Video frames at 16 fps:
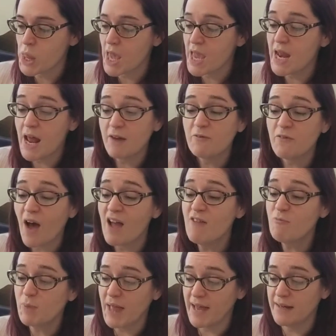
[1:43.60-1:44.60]
It had
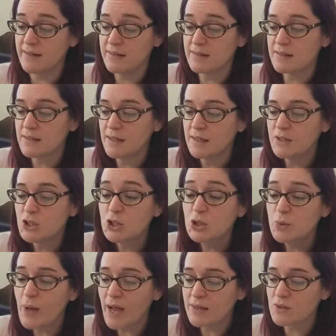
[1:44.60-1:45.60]
5 planets,
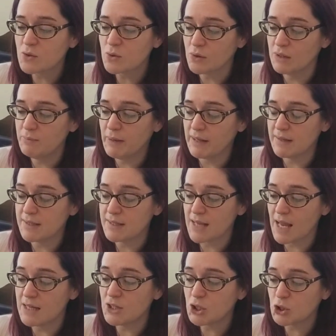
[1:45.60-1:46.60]
2 asteroid belts,
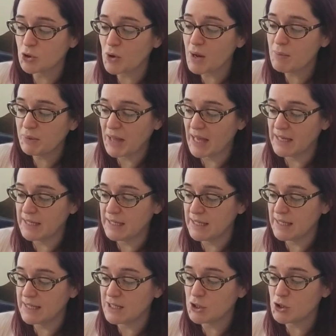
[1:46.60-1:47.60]
and a stray planet
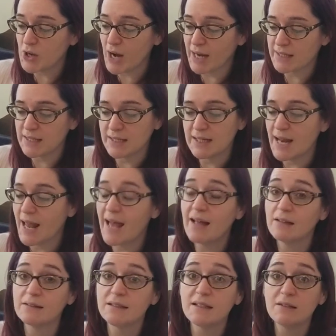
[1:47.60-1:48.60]
it had attracted and
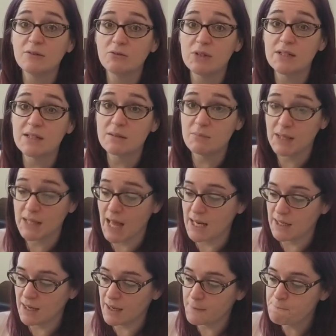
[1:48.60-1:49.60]
held in recent
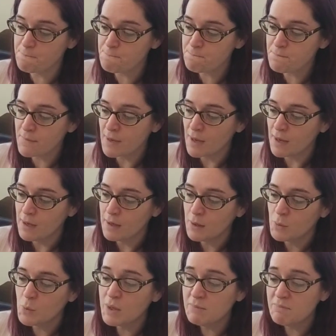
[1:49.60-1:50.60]
millennia.
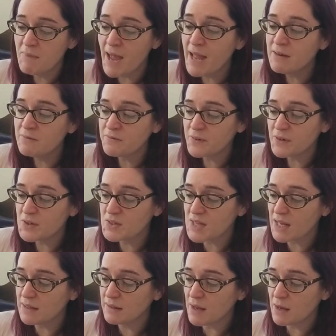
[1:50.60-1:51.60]
When men first
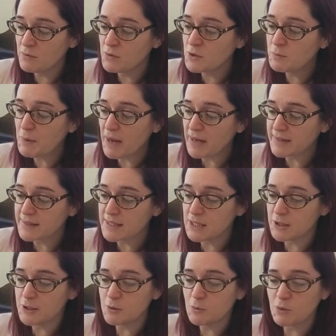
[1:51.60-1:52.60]
settled on Rookbot's
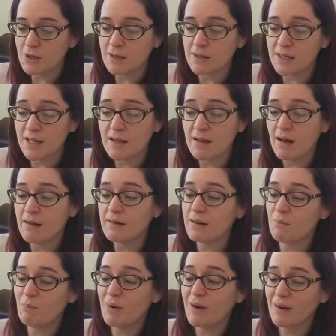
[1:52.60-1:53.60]
third world and called
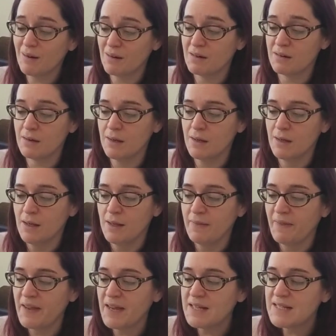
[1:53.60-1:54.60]
it Pern,
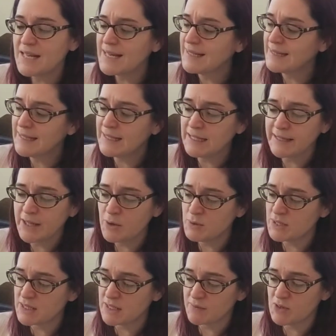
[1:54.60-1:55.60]
they had taken little
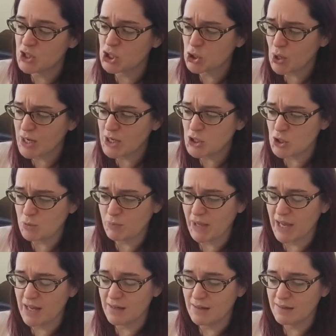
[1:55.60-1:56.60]
notice of the stranger
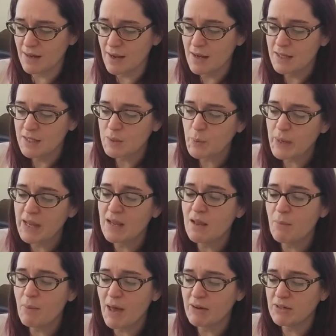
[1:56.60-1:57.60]
planet, swinging
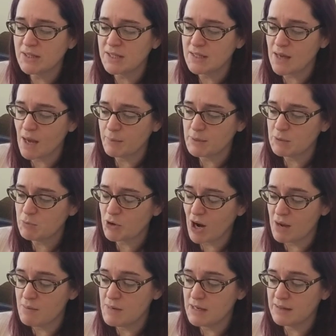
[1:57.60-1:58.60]
about its adopted
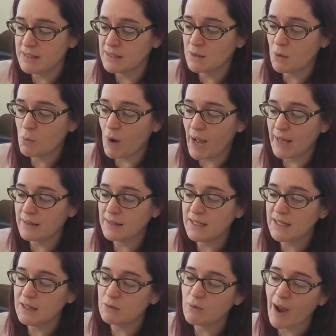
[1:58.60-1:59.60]
primary in a
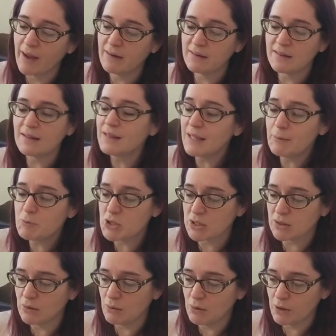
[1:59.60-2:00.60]
wildly erratic
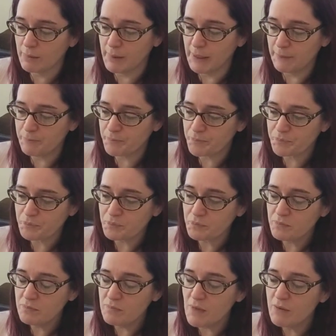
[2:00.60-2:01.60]
elliptical orbit.
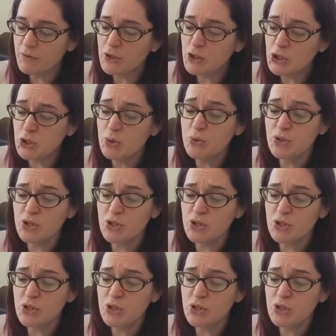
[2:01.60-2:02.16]
For 2